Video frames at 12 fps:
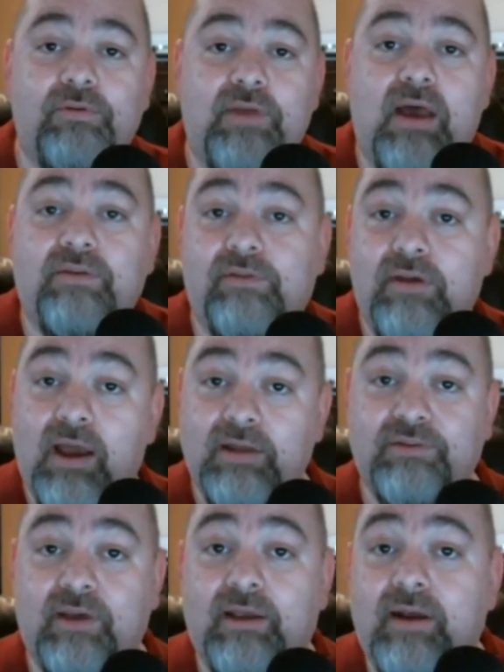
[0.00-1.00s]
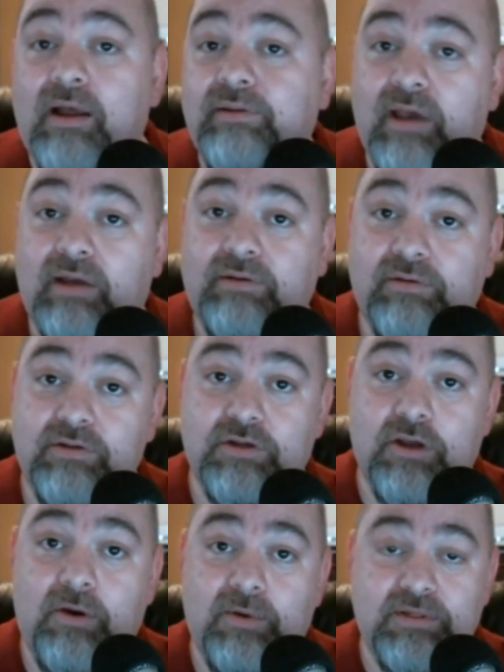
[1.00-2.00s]
2009, Sye contacted the
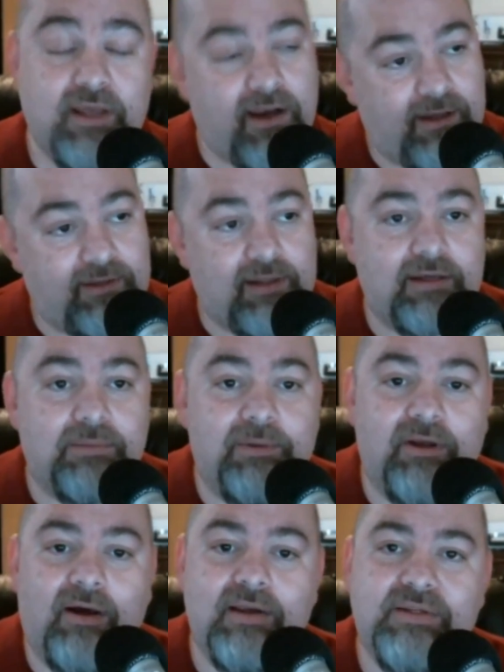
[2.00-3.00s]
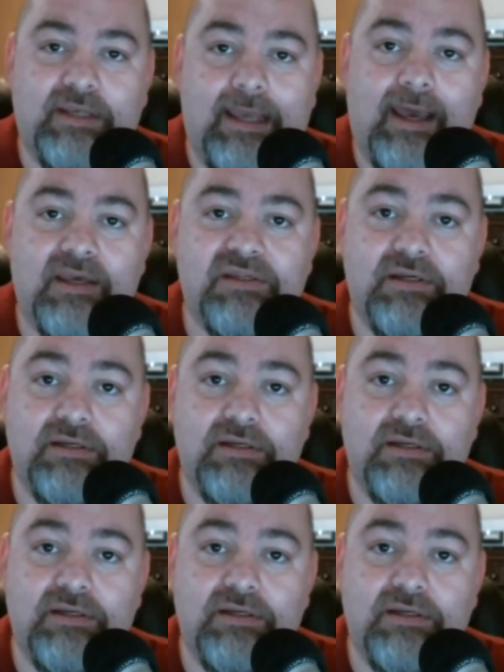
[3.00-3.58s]
show and said he'd like to be on as a guest,